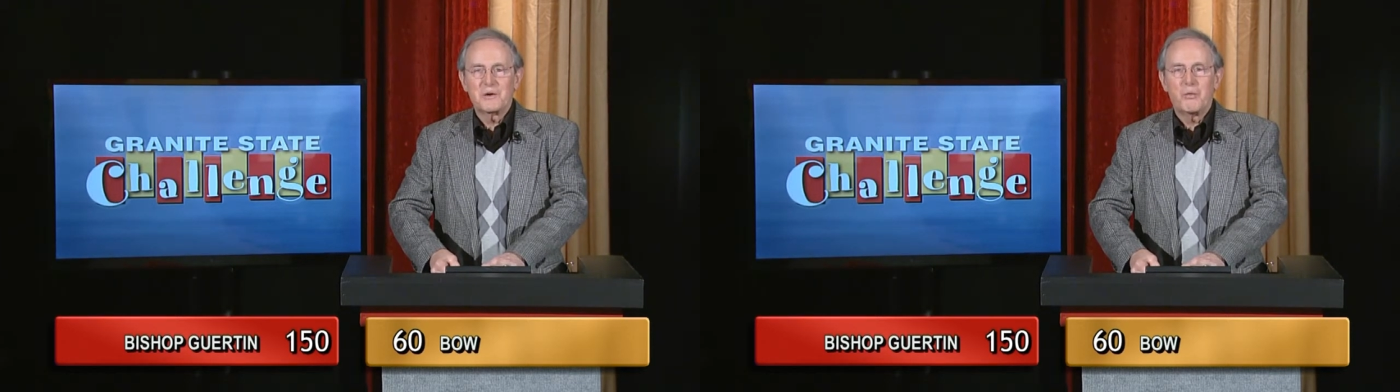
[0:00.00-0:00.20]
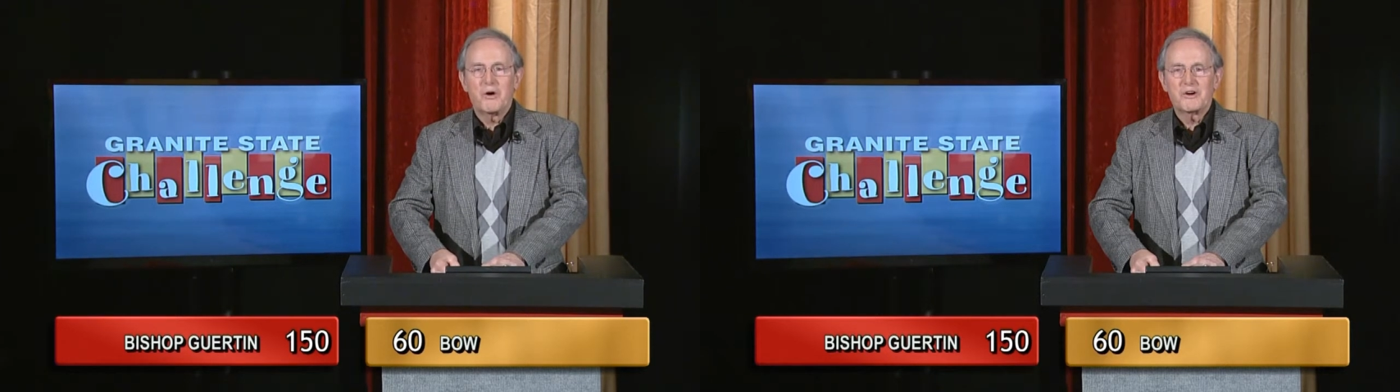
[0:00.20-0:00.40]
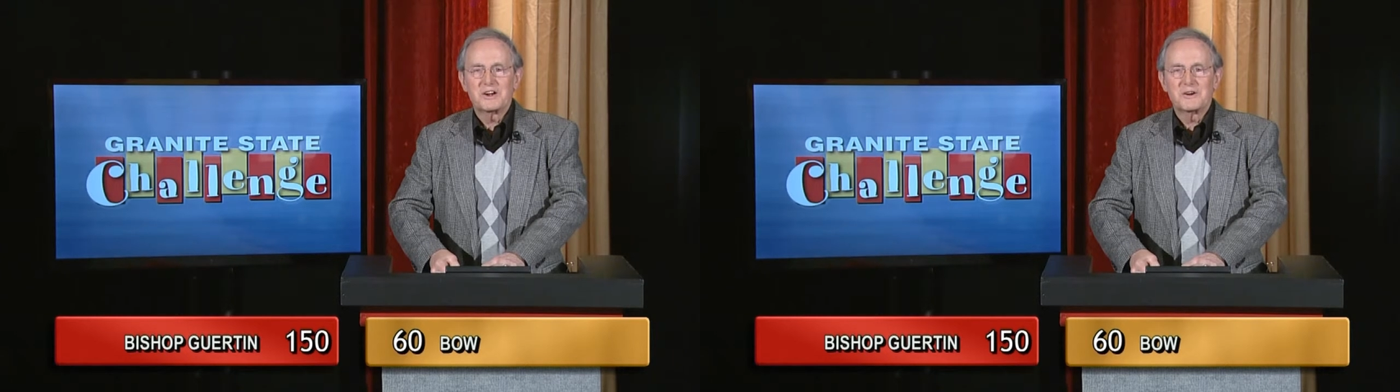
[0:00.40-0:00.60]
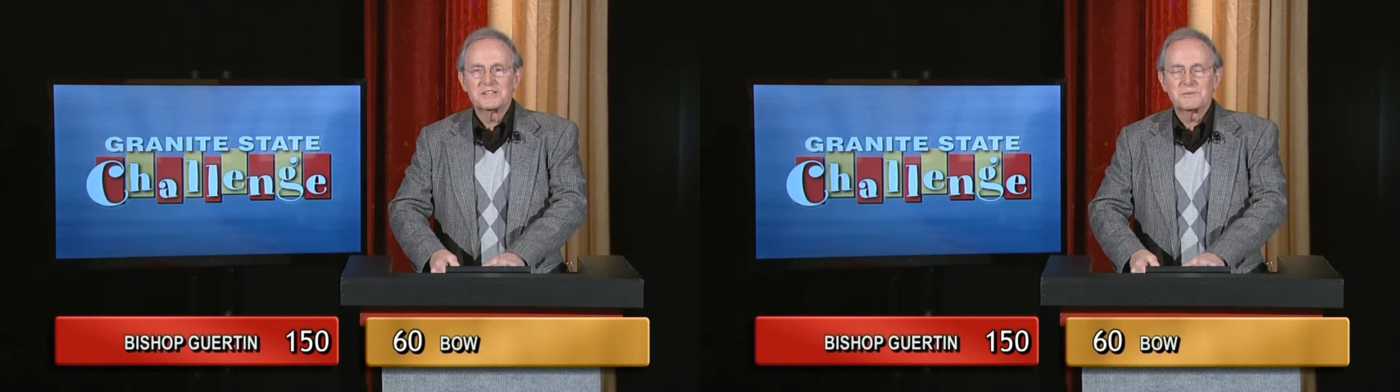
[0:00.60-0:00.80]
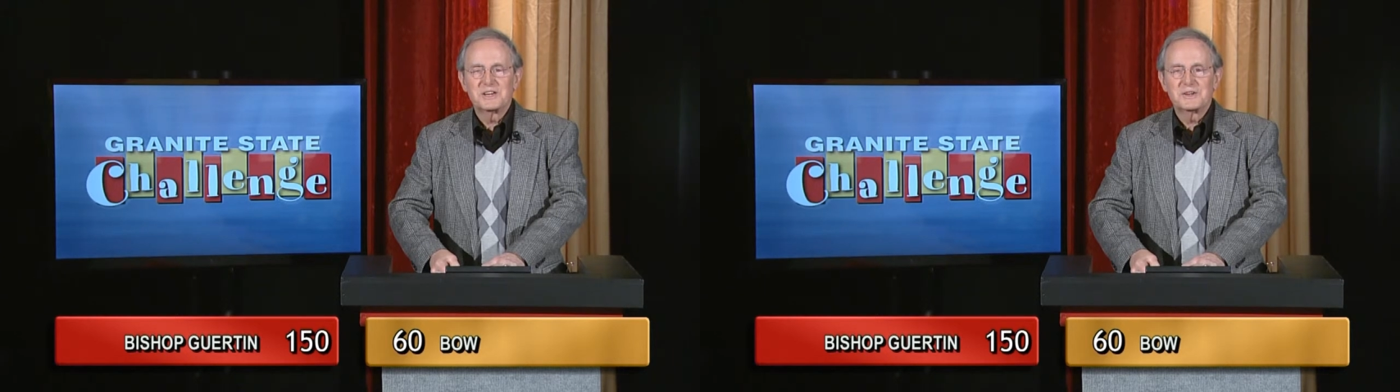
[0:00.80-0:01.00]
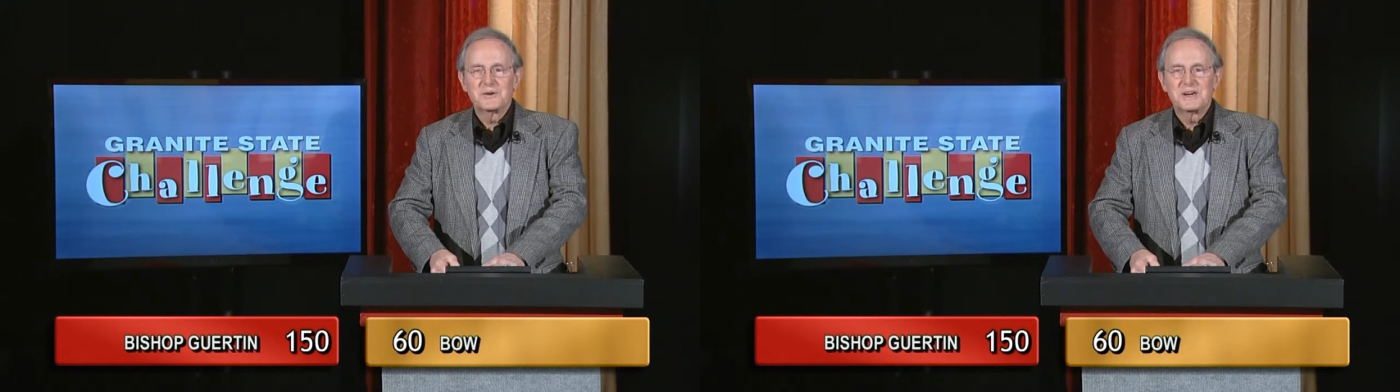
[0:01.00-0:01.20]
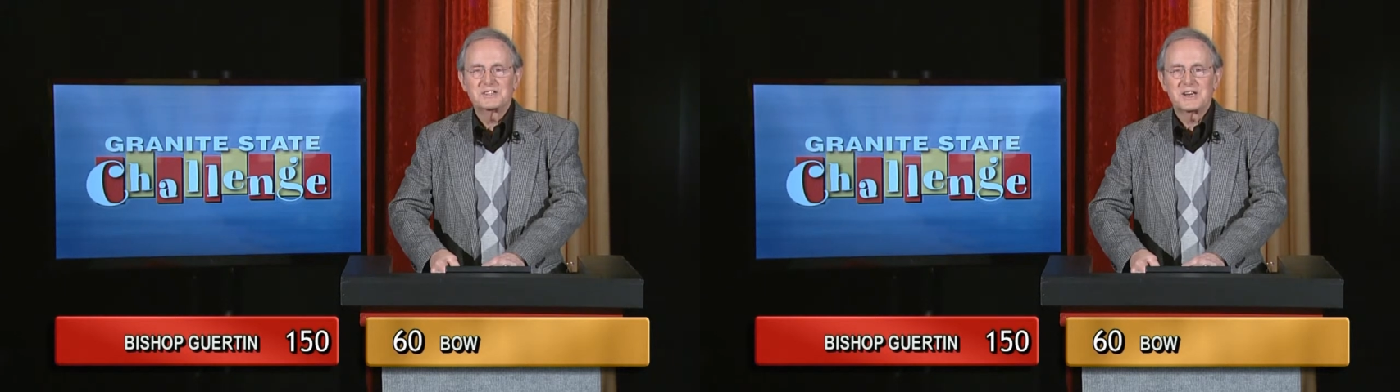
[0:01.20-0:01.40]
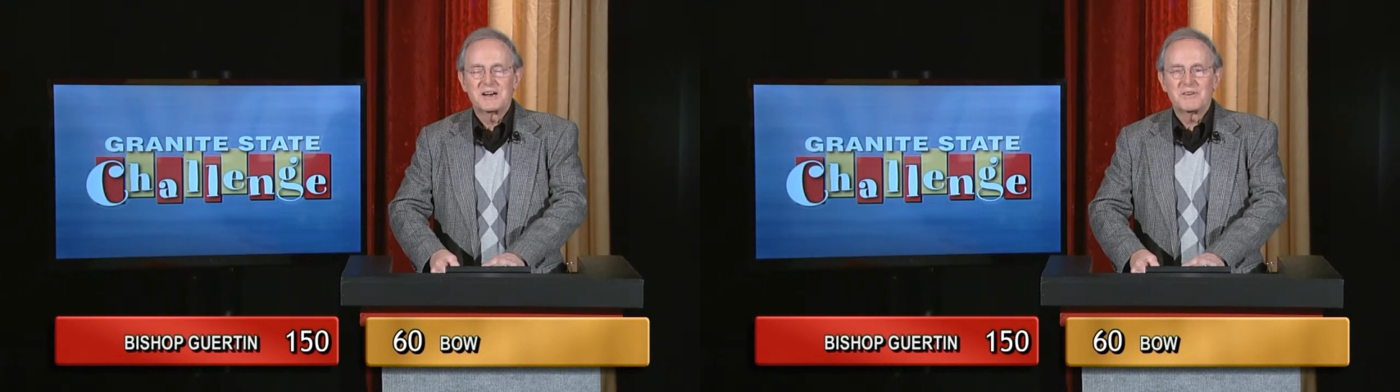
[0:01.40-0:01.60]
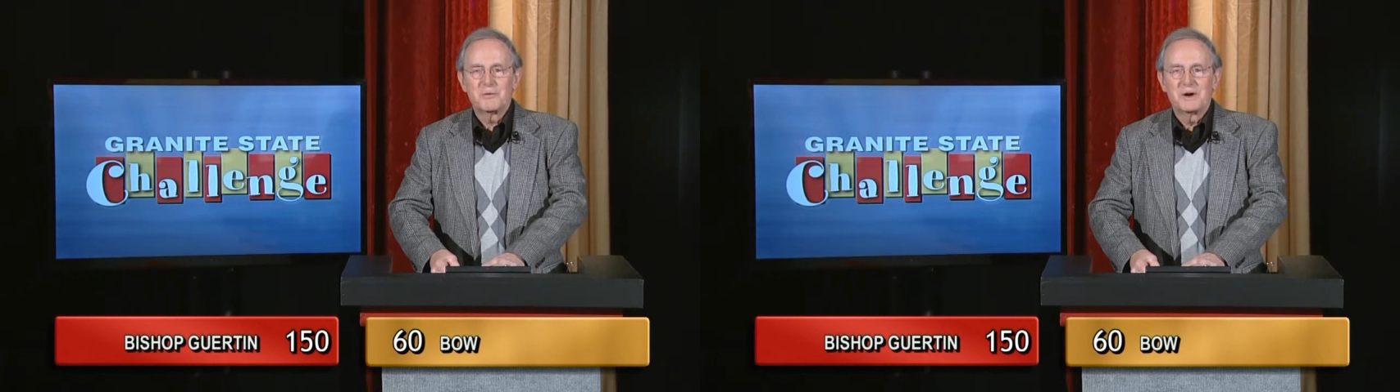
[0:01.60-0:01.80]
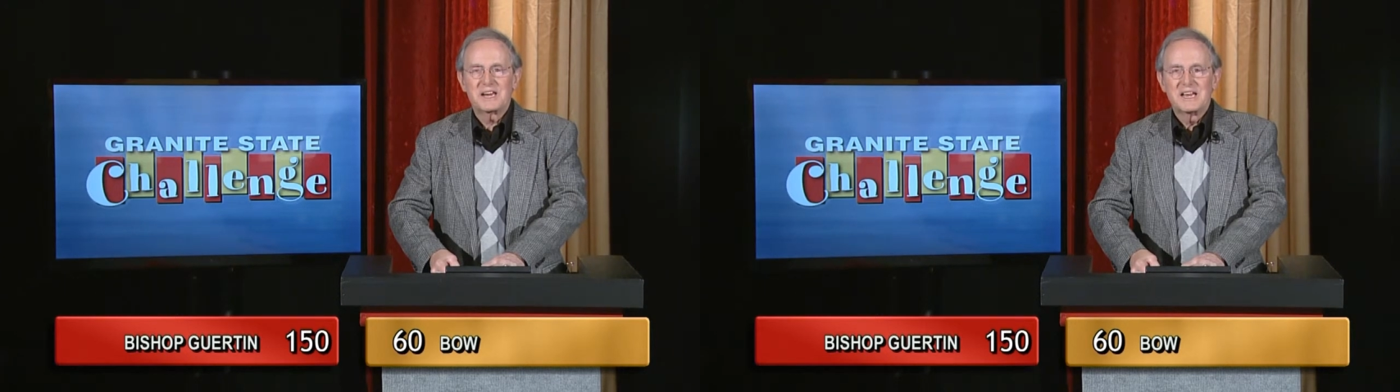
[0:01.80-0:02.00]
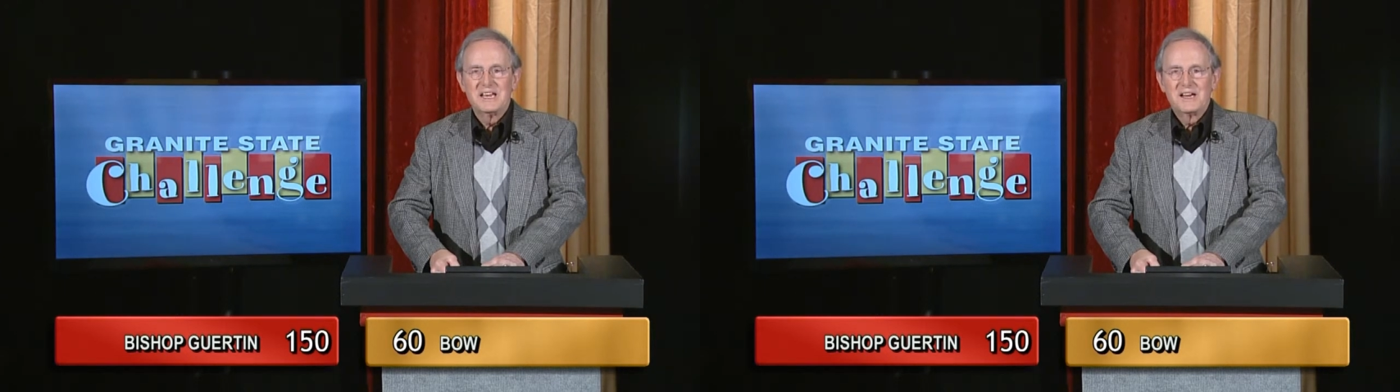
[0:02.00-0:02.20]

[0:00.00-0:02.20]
Warner as we do each and every week.